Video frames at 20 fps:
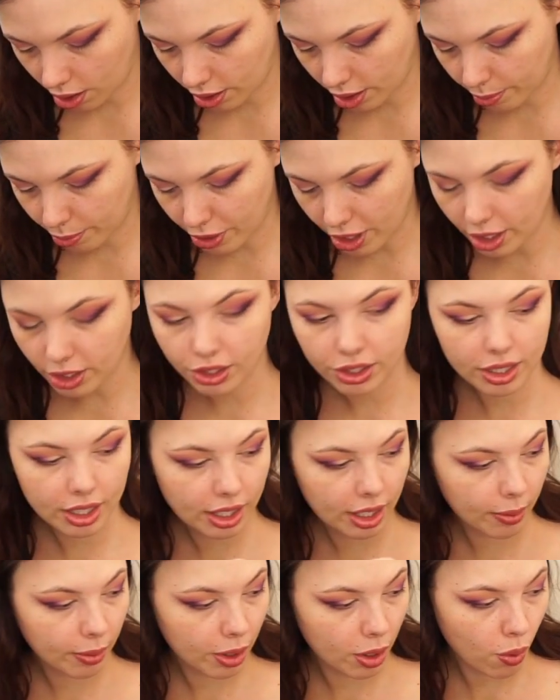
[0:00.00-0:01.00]
the brush and
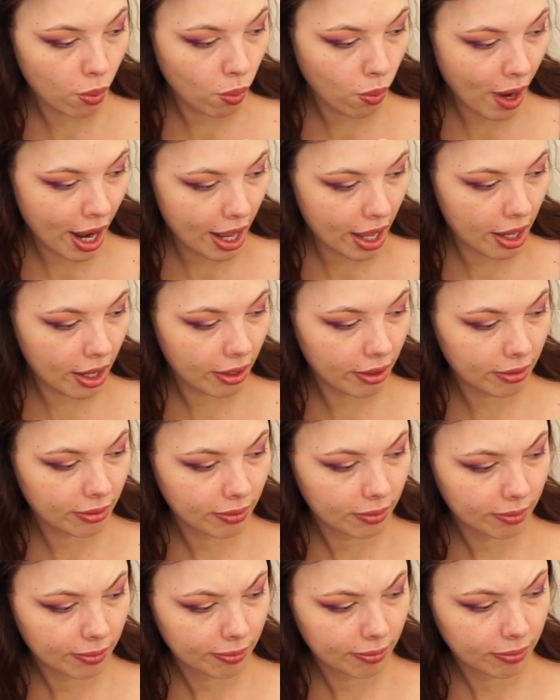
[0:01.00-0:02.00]
then I'm gonna wet it
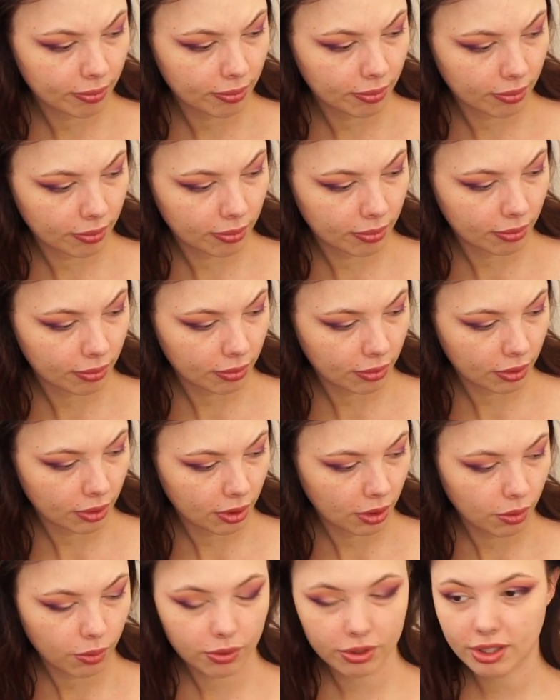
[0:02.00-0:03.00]

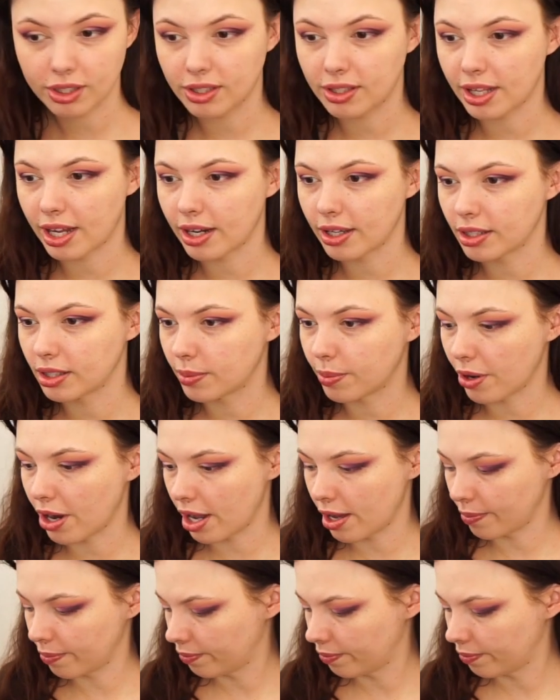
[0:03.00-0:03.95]
with the setting spray.